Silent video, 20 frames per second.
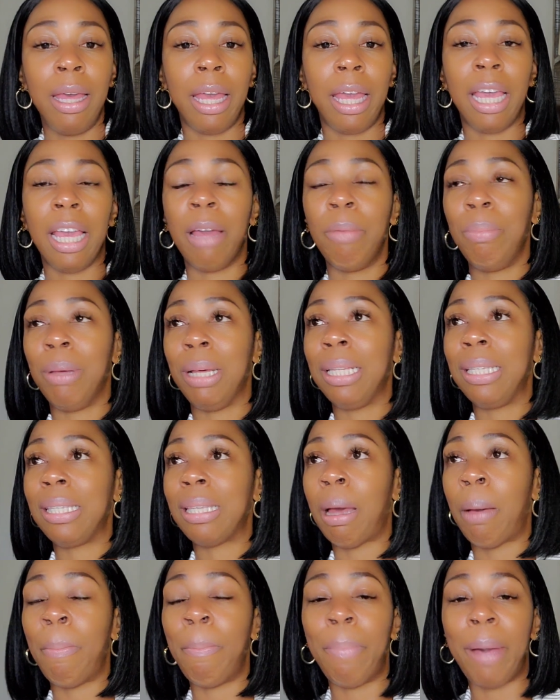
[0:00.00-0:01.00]
it can be
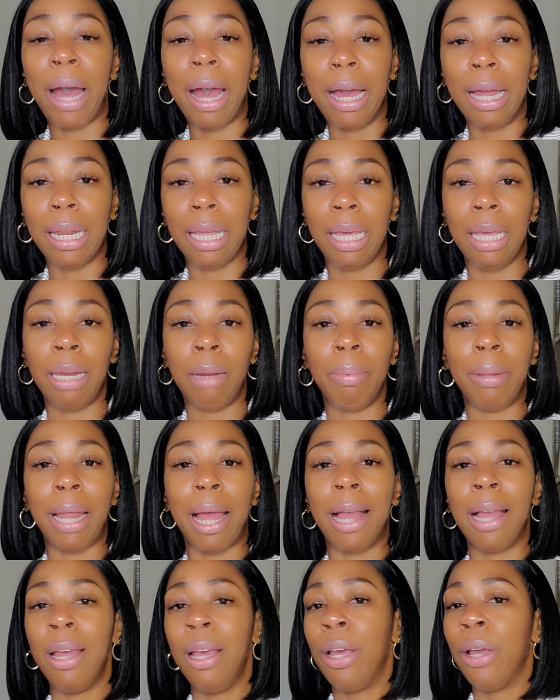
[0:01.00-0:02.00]
somebody to be
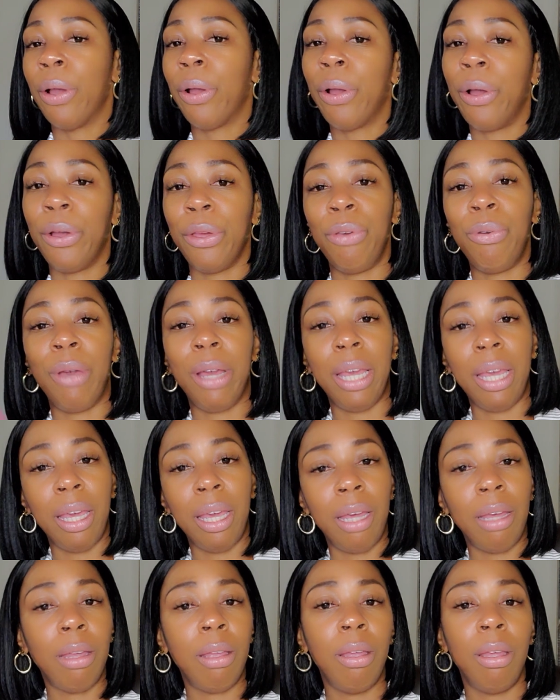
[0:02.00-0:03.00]
like, girl, you
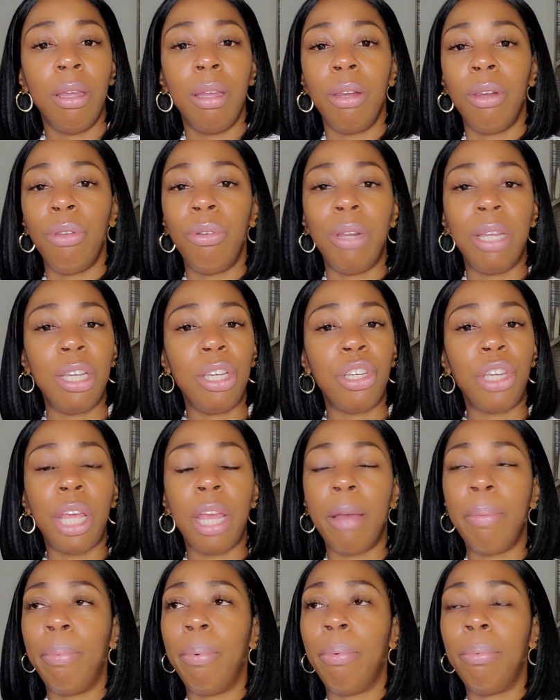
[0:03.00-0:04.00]
ain't do this
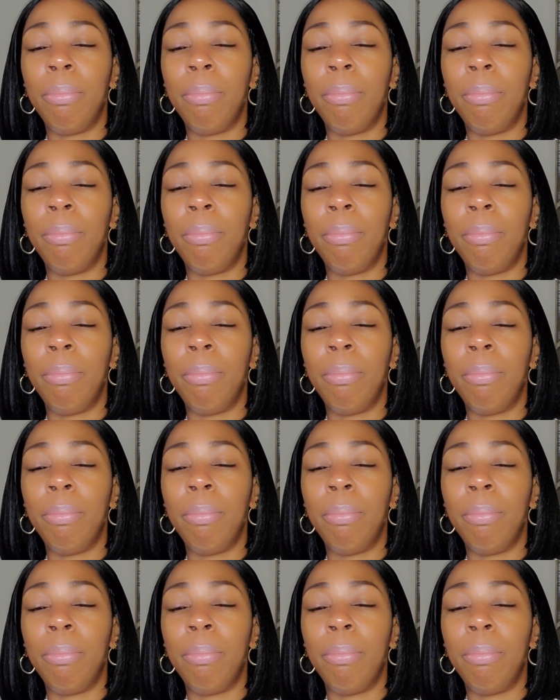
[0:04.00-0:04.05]
yet,